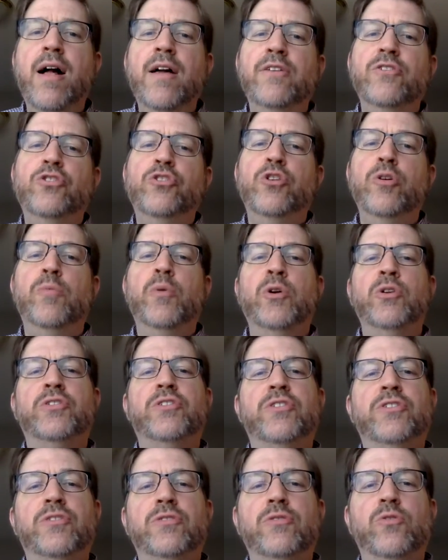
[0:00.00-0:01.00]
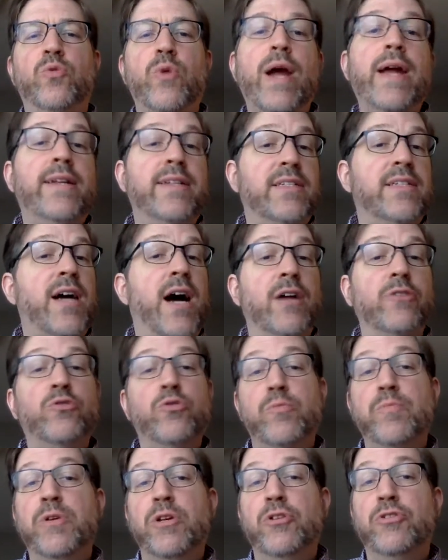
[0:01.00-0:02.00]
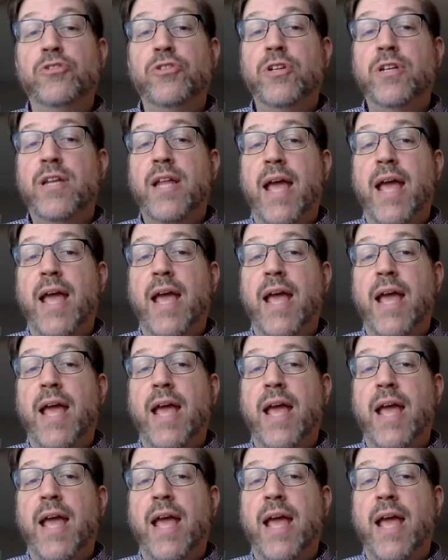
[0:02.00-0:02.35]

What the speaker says: Schubert's greatest contribution,